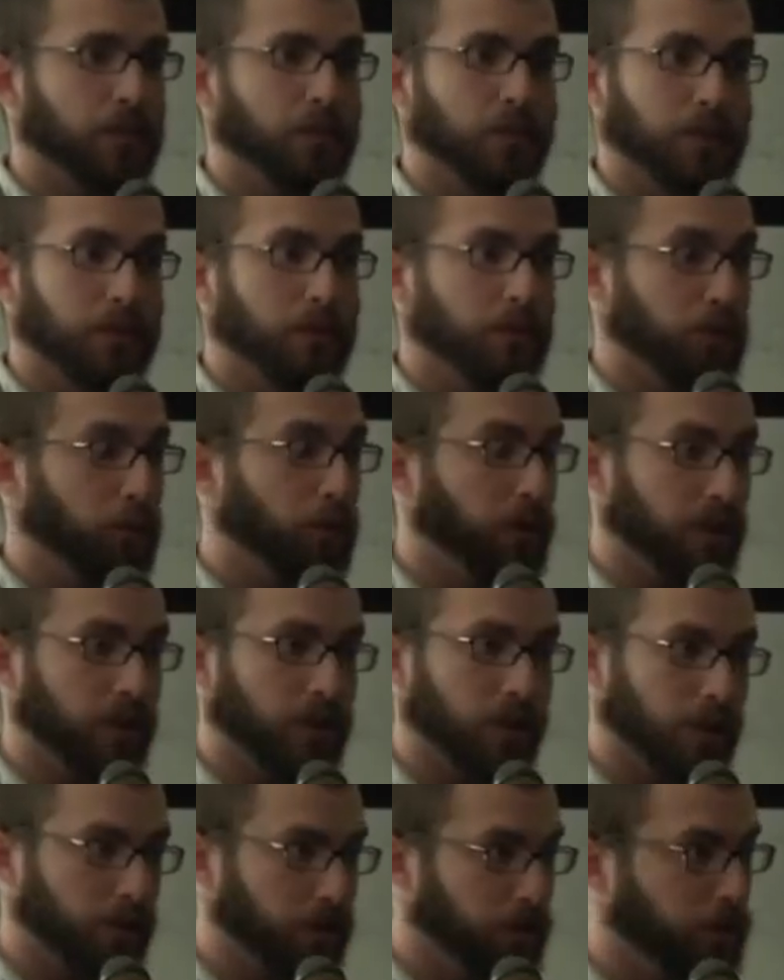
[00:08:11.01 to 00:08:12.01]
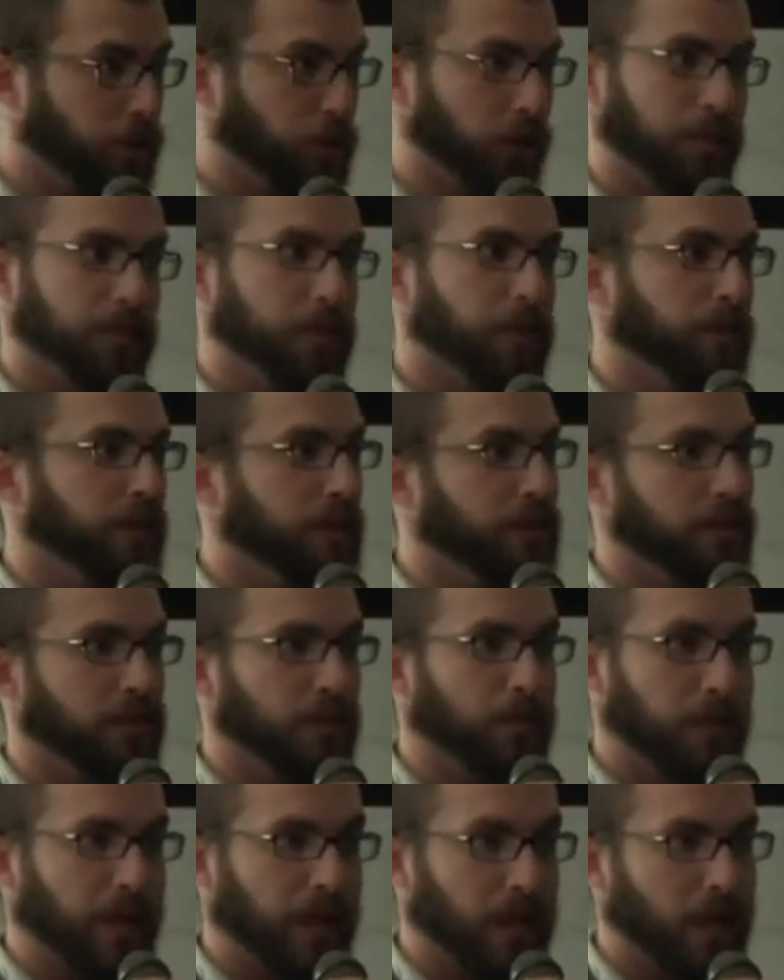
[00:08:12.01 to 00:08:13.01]
which would include tryptamines
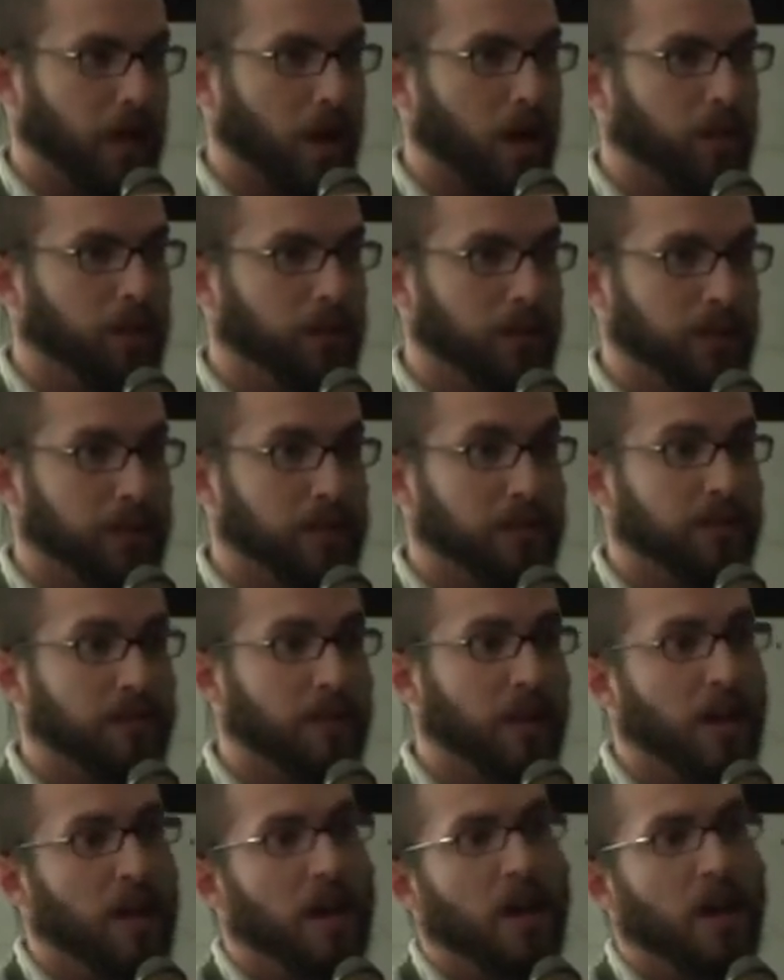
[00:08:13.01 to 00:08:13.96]
and beta-carbolines.